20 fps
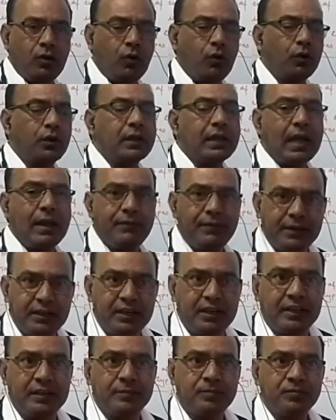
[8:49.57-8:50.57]
or
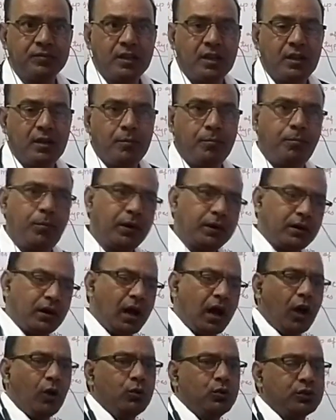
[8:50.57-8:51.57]
cavity
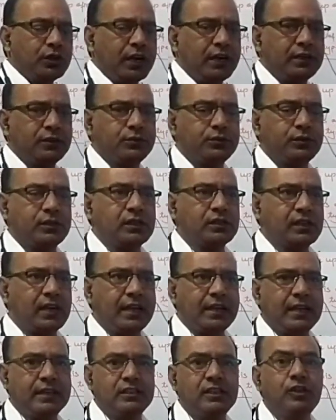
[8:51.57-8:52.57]
but outside, such
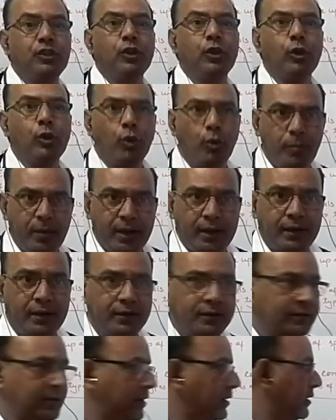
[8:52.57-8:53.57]
like as in lumen,